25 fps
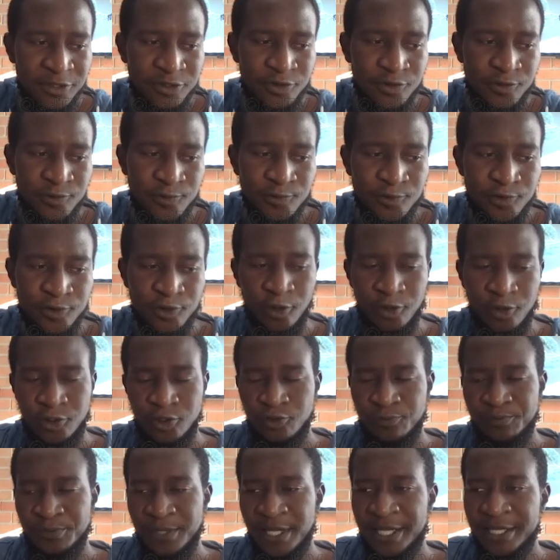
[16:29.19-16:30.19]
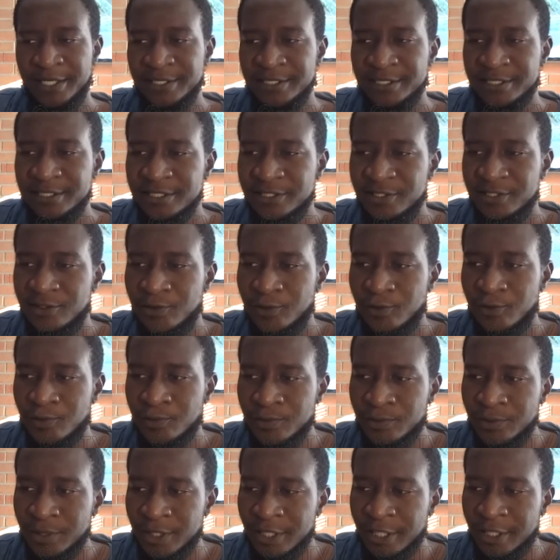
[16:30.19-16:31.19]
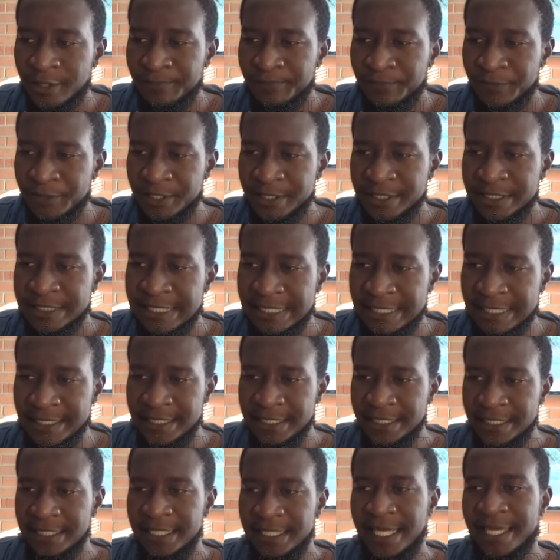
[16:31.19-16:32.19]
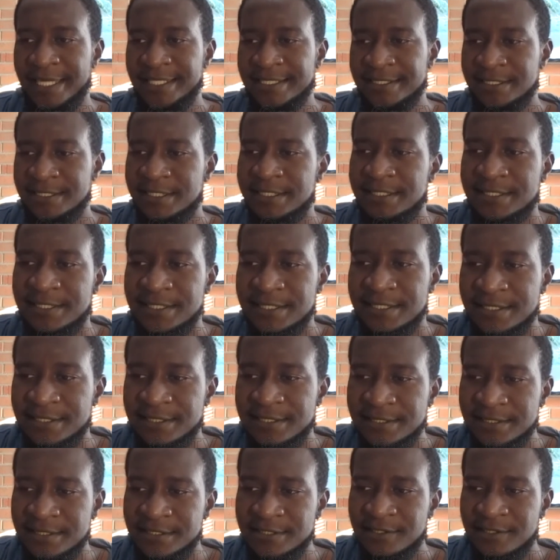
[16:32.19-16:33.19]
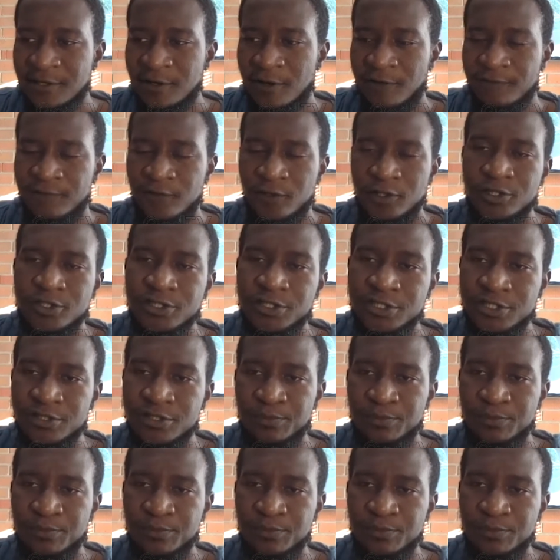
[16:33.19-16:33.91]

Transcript: To document, you know, the daily existence of not just the